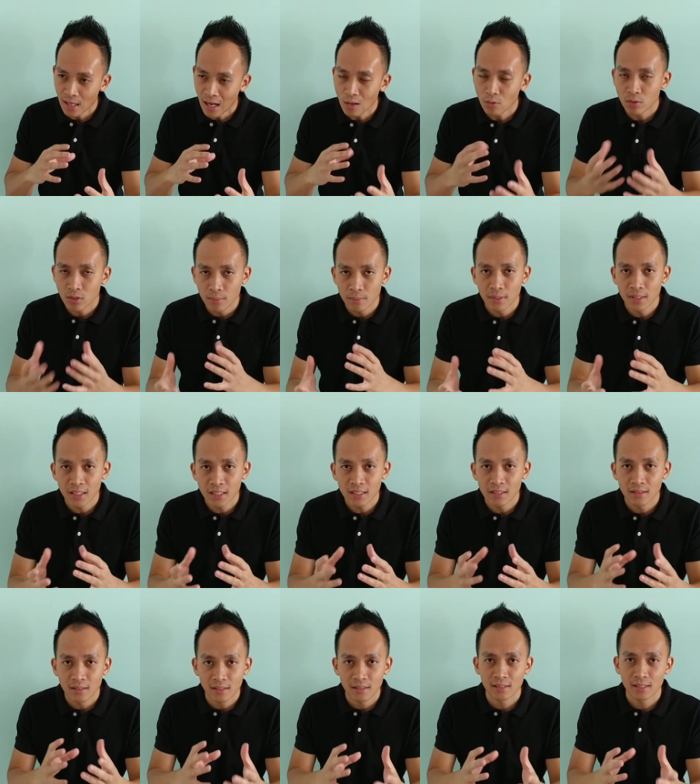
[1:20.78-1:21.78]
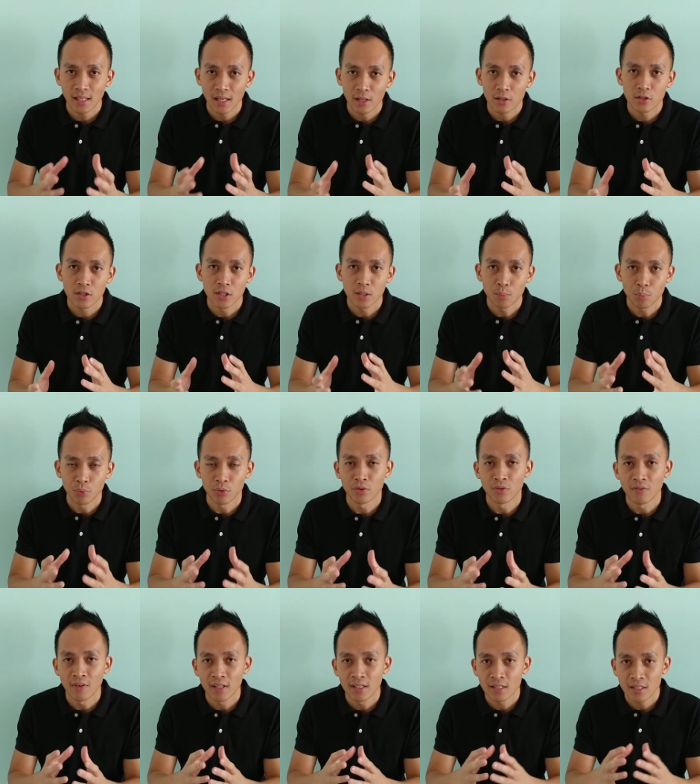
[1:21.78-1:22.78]
ultimately, this actually
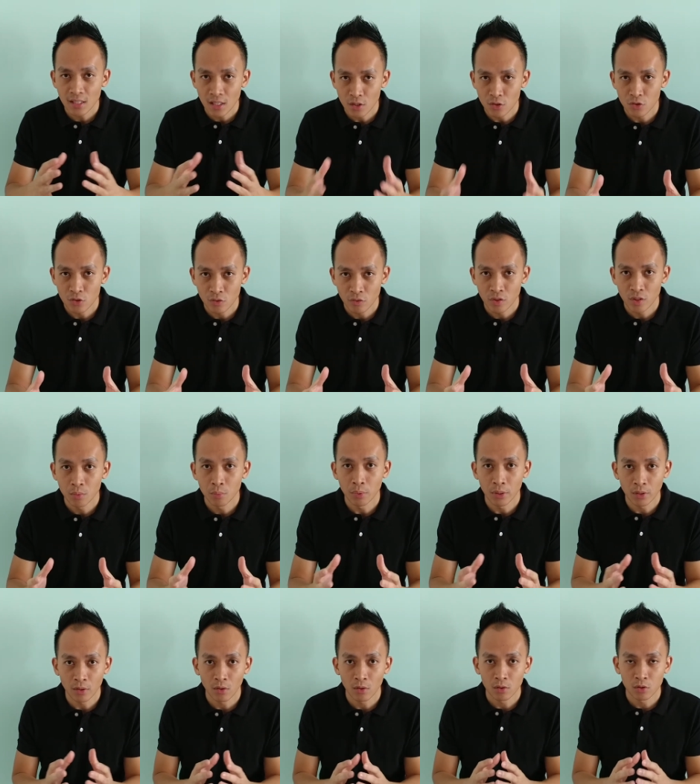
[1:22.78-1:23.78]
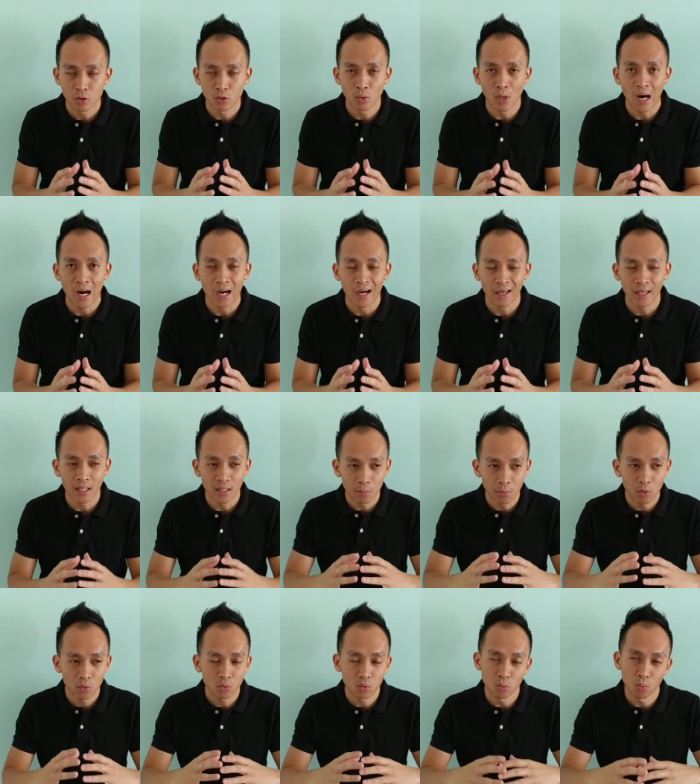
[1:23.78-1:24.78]
prevents injury because you are
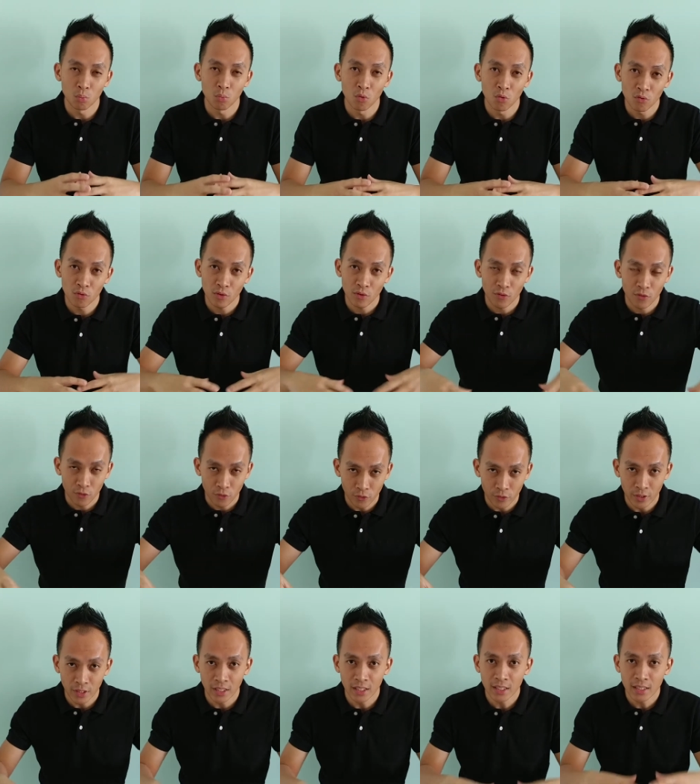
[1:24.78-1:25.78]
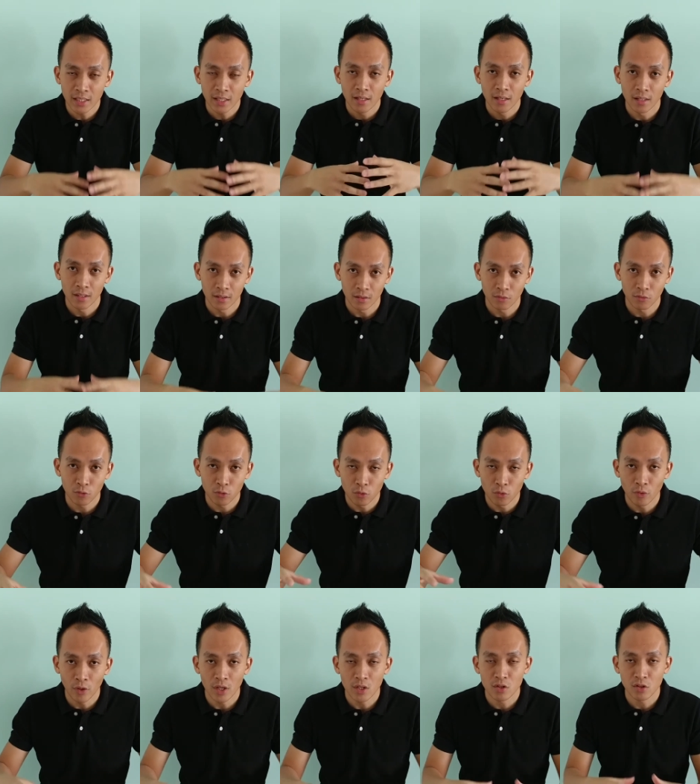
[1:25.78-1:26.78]
able to move freely in the
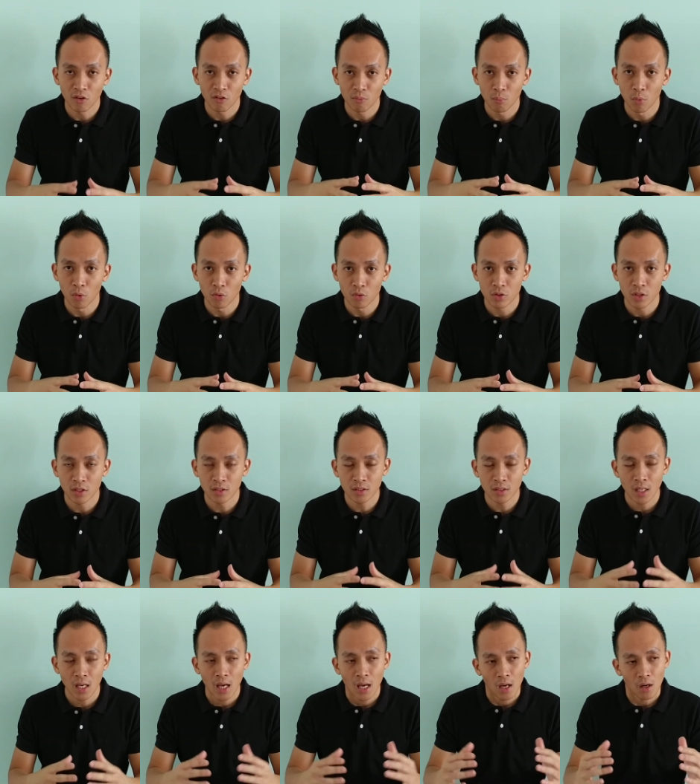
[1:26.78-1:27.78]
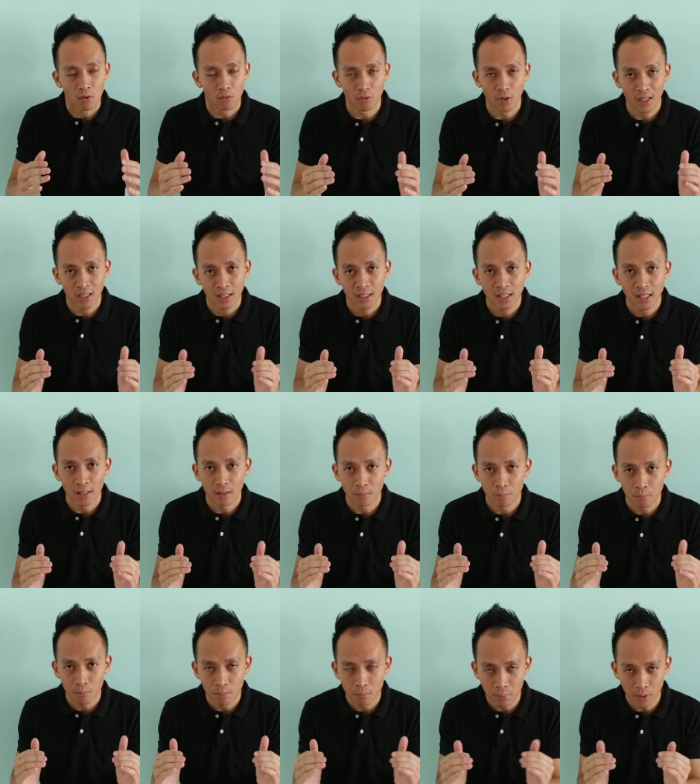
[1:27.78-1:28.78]
full range of motion rather
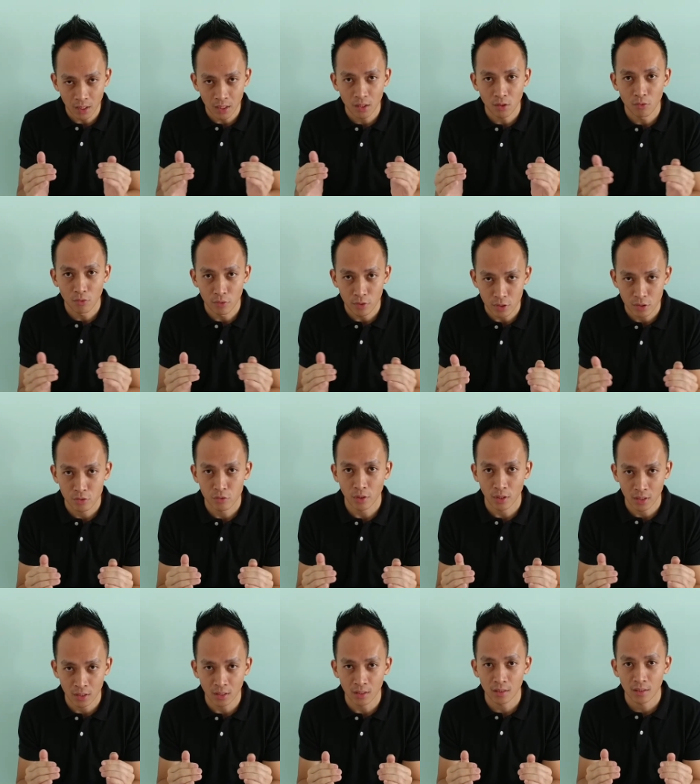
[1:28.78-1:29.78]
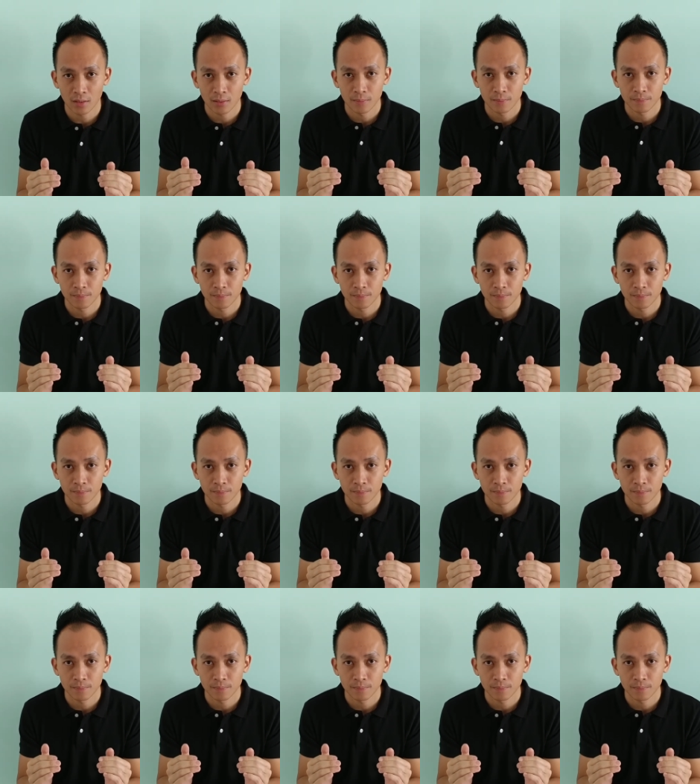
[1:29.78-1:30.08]
than being restricted.